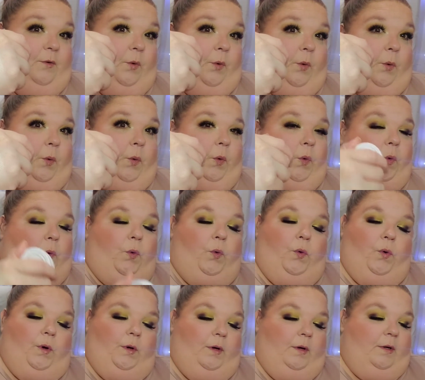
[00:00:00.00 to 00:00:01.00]

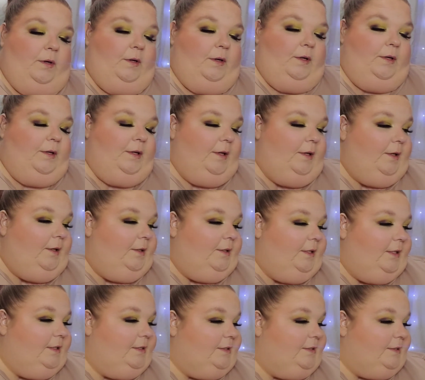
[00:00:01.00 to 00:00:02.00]
Whew.
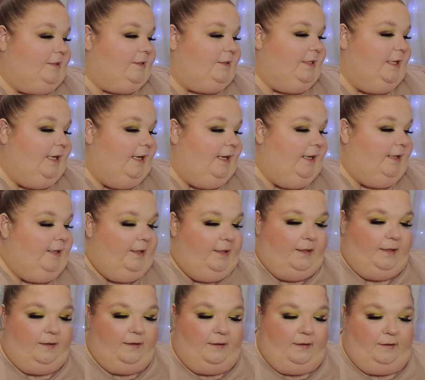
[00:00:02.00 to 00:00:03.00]
It's
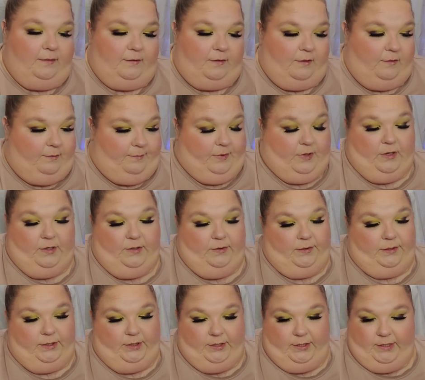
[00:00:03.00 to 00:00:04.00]
staying. Oh, I'm not
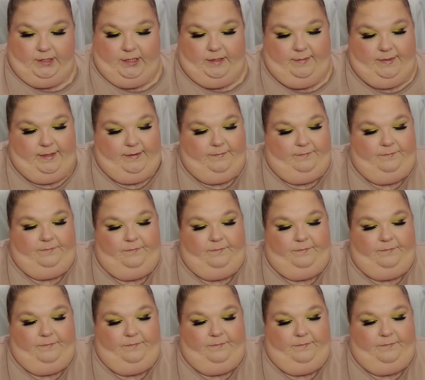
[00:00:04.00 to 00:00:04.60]
doing good, am I?